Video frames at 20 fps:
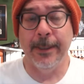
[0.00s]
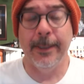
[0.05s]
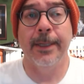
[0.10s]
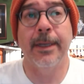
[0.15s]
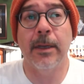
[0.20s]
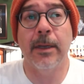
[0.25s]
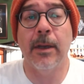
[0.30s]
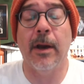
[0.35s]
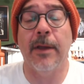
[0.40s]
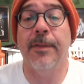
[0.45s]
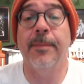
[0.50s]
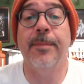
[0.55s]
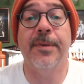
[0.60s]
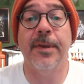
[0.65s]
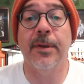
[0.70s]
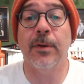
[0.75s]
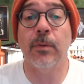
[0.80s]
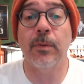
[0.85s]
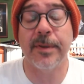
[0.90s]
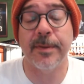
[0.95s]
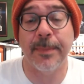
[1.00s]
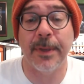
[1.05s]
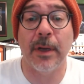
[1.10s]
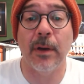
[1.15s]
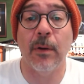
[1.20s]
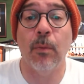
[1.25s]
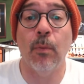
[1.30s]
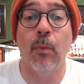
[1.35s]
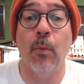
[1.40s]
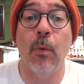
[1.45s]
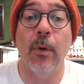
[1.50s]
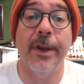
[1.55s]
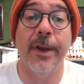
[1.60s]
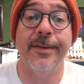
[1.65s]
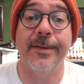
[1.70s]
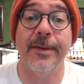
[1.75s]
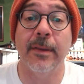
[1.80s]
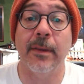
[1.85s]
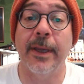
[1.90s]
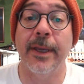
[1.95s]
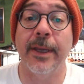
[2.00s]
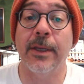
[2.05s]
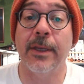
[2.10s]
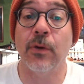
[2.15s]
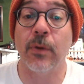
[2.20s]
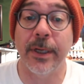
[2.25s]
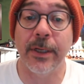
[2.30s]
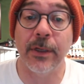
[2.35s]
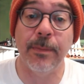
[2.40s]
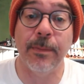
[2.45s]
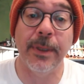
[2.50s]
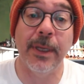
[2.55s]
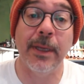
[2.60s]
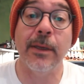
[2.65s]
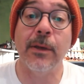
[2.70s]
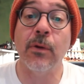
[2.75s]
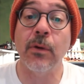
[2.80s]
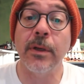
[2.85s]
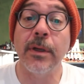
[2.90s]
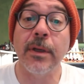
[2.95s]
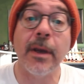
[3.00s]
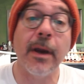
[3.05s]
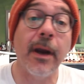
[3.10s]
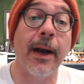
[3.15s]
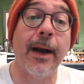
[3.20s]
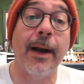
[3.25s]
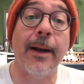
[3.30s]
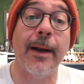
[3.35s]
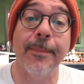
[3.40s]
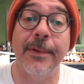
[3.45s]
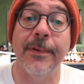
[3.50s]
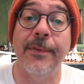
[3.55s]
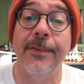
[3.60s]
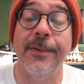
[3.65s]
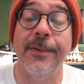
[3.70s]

Gotham Central was about what is it like trying to be a good cop in the